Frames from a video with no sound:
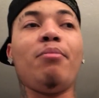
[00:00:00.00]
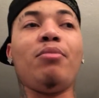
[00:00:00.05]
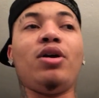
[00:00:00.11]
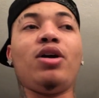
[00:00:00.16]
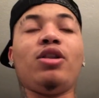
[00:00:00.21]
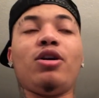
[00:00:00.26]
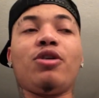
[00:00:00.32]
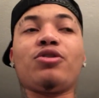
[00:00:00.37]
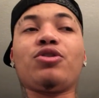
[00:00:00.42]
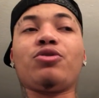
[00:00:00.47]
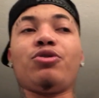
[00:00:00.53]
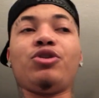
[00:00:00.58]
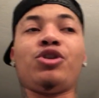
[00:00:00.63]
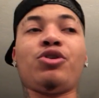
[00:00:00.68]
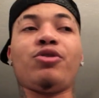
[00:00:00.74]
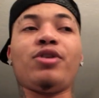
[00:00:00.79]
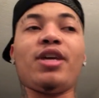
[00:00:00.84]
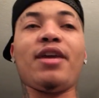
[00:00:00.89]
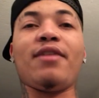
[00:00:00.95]
But long story
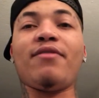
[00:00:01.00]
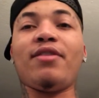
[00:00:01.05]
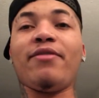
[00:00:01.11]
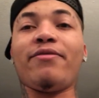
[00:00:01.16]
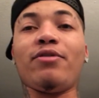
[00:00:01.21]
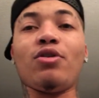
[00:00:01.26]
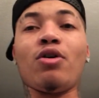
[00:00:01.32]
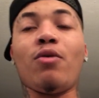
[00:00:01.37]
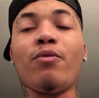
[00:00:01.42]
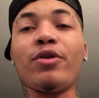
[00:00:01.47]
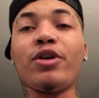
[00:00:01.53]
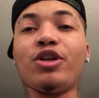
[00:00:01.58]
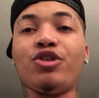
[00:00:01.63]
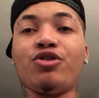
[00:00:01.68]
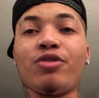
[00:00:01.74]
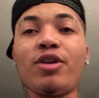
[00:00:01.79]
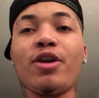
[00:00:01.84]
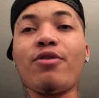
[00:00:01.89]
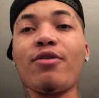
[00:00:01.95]
short, even if you don't want to
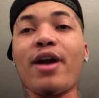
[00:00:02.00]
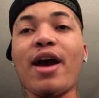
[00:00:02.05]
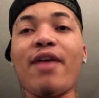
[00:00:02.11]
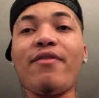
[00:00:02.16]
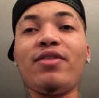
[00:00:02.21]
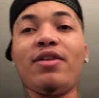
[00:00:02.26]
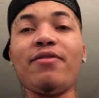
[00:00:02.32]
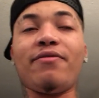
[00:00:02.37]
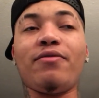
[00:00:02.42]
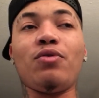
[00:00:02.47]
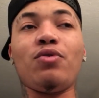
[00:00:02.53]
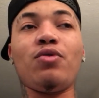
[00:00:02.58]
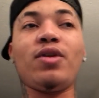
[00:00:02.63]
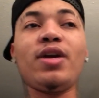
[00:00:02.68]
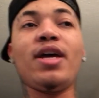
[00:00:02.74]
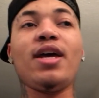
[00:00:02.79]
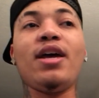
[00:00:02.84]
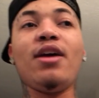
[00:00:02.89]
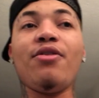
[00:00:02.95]
drink or have any
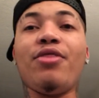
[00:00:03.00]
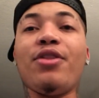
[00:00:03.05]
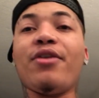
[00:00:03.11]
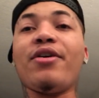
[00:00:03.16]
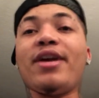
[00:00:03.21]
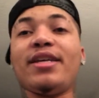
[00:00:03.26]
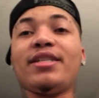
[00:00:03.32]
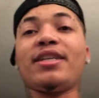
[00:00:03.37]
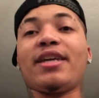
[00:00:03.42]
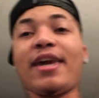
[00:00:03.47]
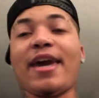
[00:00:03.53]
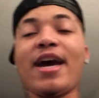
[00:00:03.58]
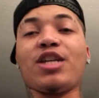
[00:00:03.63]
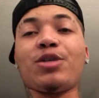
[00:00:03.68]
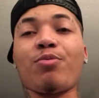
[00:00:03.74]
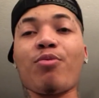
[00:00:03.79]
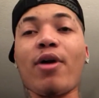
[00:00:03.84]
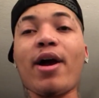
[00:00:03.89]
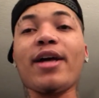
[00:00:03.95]
food, there is a
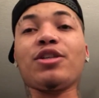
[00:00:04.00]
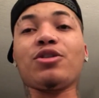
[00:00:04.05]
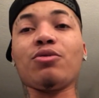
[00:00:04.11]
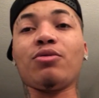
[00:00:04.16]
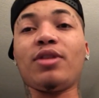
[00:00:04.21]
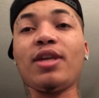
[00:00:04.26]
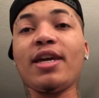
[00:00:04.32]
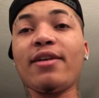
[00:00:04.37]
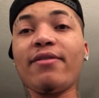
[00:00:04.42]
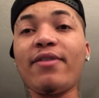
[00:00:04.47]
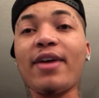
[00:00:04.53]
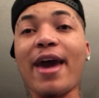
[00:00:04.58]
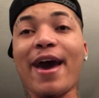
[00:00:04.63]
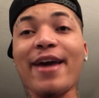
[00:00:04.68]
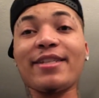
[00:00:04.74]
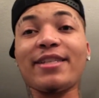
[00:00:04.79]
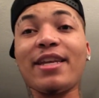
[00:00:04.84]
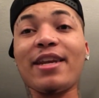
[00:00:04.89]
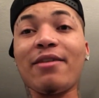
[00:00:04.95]
cash prize. So think of it
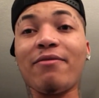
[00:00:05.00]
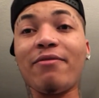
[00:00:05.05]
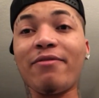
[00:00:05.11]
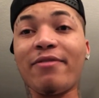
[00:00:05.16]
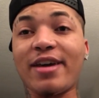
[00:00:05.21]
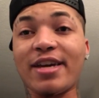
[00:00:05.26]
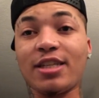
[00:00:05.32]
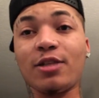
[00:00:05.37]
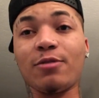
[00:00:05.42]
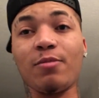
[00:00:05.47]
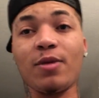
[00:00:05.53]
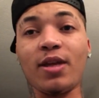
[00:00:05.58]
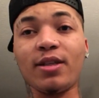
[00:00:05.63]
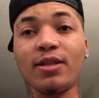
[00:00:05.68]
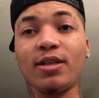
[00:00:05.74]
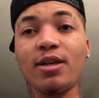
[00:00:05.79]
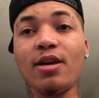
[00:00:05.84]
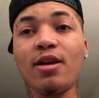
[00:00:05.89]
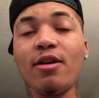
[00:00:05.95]
as an
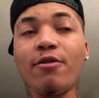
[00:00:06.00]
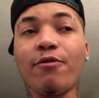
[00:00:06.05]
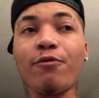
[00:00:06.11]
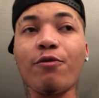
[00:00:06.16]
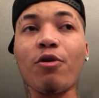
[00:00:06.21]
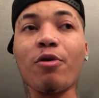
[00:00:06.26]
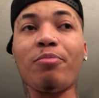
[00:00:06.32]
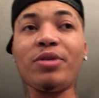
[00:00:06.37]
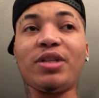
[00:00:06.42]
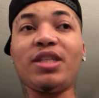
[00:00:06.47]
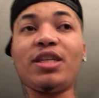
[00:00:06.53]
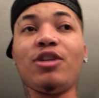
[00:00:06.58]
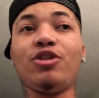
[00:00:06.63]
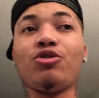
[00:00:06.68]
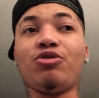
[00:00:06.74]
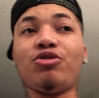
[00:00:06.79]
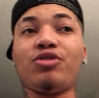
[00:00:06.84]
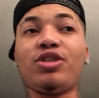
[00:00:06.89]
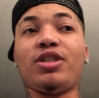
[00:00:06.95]
investment for a
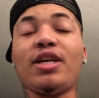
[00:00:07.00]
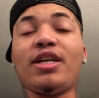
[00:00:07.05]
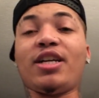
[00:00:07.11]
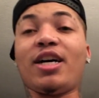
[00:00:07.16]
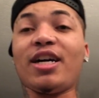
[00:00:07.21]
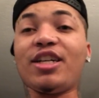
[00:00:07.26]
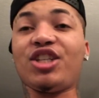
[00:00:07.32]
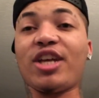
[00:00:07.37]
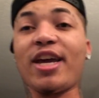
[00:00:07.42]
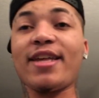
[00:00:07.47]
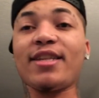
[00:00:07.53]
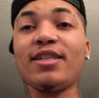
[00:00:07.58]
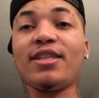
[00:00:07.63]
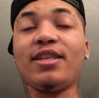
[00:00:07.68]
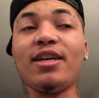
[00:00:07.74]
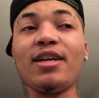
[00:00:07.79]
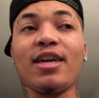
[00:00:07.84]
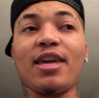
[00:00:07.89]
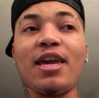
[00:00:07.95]
potential ch- uh,
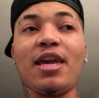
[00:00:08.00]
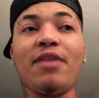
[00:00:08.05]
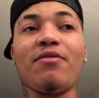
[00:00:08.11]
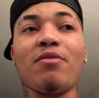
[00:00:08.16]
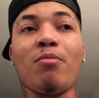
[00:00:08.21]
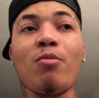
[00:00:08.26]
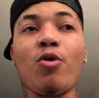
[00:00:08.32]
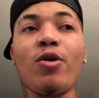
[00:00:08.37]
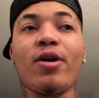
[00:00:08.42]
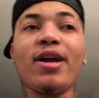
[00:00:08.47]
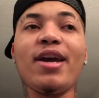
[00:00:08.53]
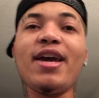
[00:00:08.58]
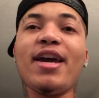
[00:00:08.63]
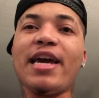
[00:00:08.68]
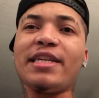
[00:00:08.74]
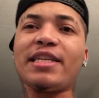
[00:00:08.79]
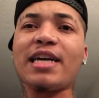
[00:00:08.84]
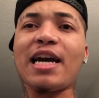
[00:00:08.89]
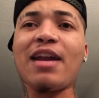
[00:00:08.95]
chance to get even more.
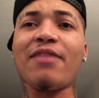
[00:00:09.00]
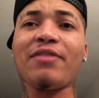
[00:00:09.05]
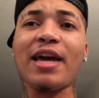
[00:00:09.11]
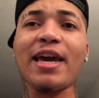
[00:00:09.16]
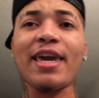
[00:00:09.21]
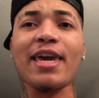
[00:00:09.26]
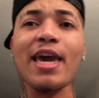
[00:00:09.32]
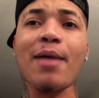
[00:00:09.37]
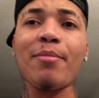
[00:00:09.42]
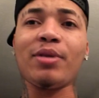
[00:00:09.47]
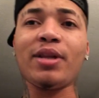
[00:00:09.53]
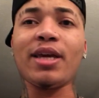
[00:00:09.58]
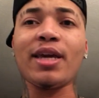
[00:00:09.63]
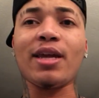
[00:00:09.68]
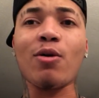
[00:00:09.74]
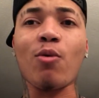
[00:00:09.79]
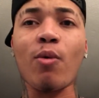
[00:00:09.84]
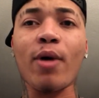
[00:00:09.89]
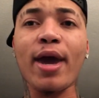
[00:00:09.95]
It's kind of like
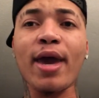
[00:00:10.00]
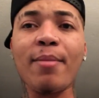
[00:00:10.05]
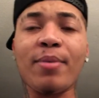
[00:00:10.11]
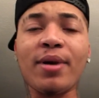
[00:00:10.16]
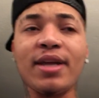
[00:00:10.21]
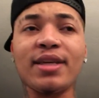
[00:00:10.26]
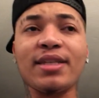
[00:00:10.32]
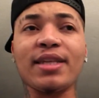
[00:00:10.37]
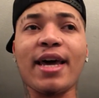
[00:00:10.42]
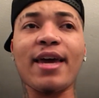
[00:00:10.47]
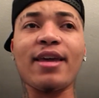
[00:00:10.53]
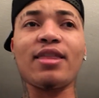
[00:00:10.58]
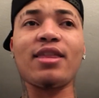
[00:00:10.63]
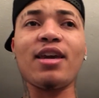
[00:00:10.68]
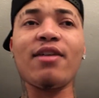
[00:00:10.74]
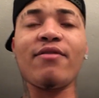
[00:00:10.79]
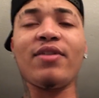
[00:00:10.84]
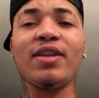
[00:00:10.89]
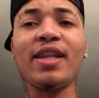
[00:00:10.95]
gambling in a way, but it's like
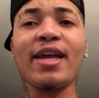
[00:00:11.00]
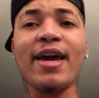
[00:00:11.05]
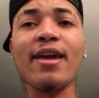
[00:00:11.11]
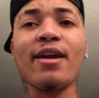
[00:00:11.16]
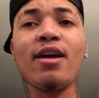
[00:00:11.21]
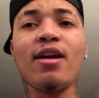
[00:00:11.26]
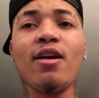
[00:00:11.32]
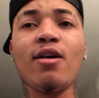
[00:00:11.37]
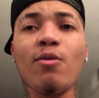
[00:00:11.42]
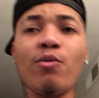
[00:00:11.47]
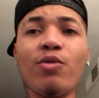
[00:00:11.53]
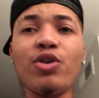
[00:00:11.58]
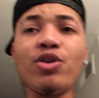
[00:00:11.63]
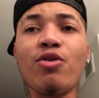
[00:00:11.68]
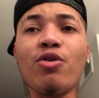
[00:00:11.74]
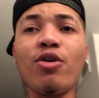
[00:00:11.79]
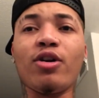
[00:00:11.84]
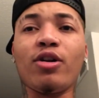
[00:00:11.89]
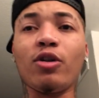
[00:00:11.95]
think of it like when
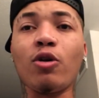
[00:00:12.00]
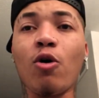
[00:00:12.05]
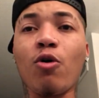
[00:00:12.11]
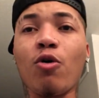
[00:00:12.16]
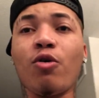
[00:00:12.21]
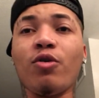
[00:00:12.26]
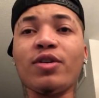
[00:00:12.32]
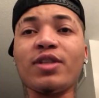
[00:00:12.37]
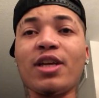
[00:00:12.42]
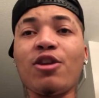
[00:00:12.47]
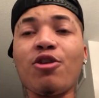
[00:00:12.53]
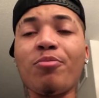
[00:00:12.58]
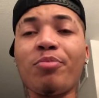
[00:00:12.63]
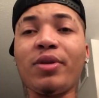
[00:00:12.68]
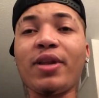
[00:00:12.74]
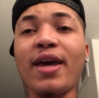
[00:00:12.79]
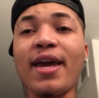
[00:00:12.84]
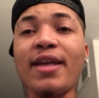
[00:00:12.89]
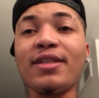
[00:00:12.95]
you go to locals and you
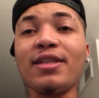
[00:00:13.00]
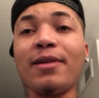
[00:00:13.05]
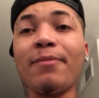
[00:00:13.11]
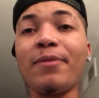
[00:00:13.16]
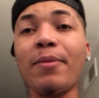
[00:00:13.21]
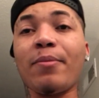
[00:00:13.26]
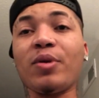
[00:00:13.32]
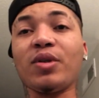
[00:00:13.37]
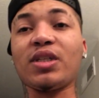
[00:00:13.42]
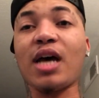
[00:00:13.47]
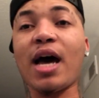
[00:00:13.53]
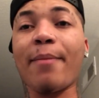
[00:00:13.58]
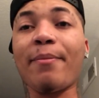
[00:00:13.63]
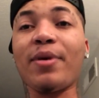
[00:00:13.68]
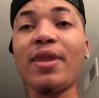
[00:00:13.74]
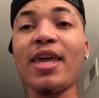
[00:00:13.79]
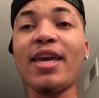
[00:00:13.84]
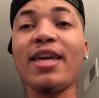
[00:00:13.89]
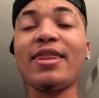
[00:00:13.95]
play and some people
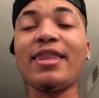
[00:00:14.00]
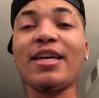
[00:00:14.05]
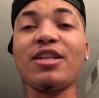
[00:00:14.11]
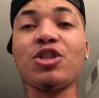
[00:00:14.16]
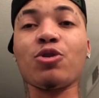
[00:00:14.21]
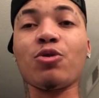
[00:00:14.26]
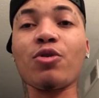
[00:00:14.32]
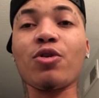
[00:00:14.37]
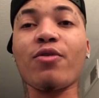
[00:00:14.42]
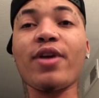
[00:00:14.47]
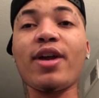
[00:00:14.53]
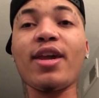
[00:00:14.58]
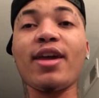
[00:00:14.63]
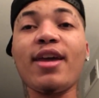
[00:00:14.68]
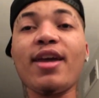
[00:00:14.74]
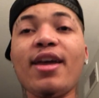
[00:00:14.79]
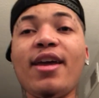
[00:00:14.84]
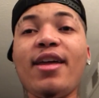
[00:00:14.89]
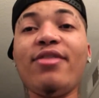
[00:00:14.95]
top and they get that store
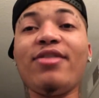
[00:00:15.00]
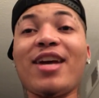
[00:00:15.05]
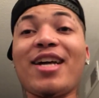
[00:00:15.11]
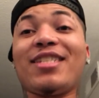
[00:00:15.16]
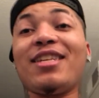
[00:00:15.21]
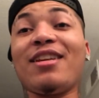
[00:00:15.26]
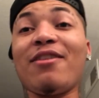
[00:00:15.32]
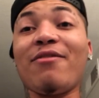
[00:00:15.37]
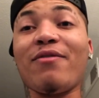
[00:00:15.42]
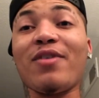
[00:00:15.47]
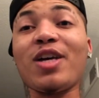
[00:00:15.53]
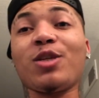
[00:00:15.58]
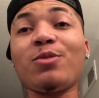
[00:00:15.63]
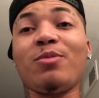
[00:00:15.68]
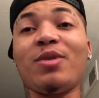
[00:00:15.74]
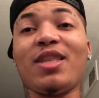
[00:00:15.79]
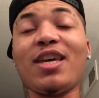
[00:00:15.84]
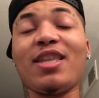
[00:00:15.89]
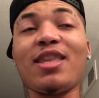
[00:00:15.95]
credit that's an
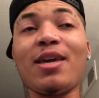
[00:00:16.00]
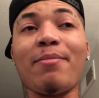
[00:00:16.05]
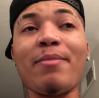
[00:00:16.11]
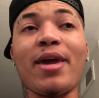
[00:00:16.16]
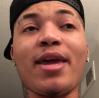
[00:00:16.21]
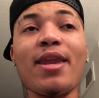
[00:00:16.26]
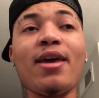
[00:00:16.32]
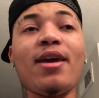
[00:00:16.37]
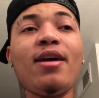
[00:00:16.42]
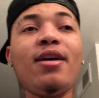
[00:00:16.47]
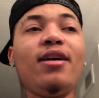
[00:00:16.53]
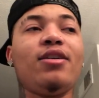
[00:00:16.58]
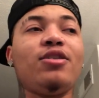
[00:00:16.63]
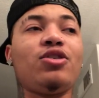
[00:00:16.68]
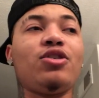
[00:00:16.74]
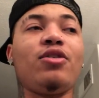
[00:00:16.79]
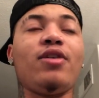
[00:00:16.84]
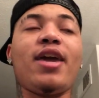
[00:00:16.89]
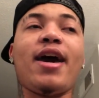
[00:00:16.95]
investment that they made.
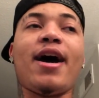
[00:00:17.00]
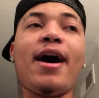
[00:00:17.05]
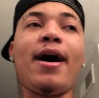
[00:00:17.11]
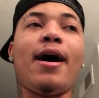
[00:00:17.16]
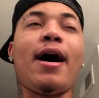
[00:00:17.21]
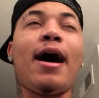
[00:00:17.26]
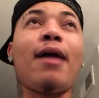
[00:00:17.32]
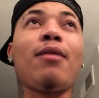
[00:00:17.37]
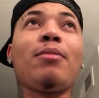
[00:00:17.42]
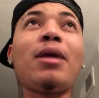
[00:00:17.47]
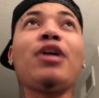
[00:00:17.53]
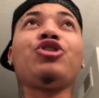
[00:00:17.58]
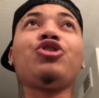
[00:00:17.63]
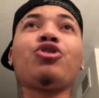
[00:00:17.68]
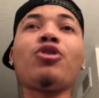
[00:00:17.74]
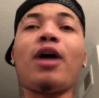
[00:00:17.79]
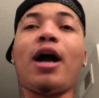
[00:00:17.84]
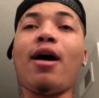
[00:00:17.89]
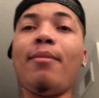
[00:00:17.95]
So yeah, I'm not
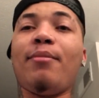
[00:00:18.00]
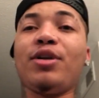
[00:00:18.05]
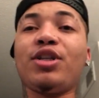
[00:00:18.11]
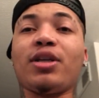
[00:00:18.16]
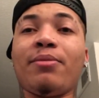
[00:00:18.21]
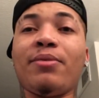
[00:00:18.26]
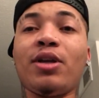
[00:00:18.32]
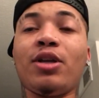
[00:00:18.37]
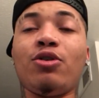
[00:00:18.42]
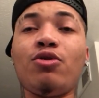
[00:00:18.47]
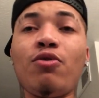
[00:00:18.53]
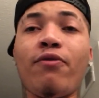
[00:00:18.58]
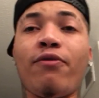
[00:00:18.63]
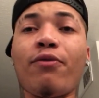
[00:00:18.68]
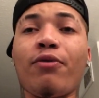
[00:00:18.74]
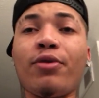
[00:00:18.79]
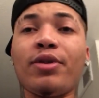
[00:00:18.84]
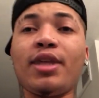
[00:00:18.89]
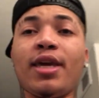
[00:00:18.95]
sure how much I'm gonna do
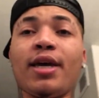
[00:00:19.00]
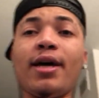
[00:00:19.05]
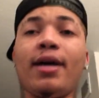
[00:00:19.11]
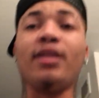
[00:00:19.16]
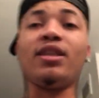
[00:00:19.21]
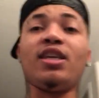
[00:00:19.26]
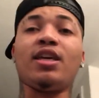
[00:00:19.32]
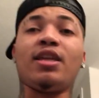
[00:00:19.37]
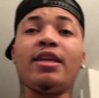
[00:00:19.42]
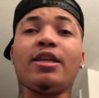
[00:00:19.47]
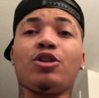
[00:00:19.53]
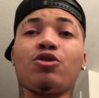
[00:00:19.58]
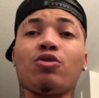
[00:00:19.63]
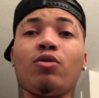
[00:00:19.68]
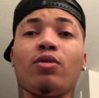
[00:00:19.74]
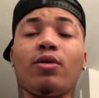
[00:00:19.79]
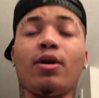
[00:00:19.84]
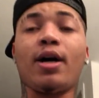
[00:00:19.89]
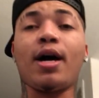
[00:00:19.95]
for the um, the
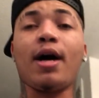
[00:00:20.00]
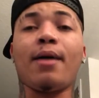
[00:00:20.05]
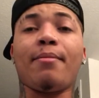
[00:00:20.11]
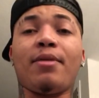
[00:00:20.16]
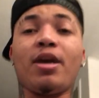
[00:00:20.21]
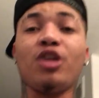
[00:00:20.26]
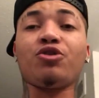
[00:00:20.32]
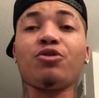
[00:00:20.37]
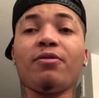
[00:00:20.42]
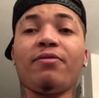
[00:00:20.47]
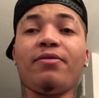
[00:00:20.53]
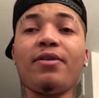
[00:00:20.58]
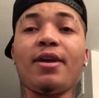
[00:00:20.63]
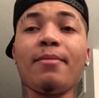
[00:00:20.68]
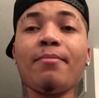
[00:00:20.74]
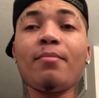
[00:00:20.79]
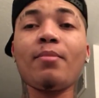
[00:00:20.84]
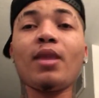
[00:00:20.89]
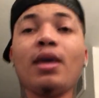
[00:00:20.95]
initial um, entry
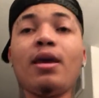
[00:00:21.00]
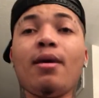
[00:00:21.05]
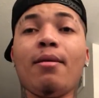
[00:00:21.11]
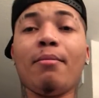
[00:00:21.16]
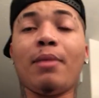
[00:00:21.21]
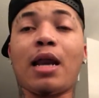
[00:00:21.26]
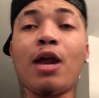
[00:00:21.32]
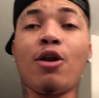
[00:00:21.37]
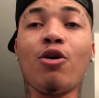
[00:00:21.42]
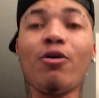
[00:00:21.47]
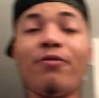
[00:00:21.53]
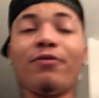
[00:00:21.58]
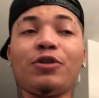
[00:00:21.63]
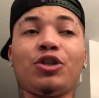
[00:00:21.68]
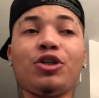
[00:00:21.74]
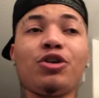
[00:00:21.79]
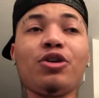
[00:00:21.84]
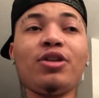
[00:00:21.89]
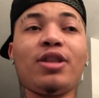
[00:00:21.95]
fee, but I know
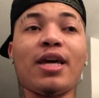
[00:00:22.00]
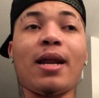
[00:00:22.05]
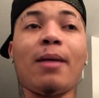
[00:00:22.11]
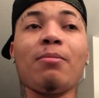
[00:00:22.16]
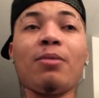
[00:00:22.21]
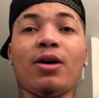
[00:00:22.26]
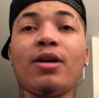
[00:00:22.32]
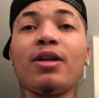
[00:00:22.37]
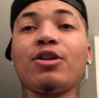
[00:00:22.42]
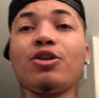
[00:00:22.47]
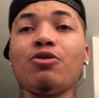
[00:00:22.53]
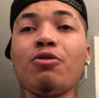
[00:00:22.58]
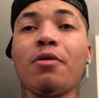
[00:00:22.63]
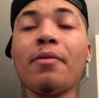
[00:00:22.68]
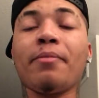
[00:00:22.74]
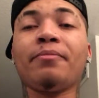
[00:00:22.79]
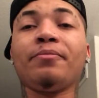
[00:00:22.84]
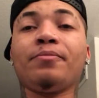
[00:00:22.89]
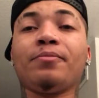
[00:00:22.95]
for sure that I'm gonna
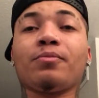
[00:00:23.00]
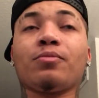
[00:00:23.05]
do it.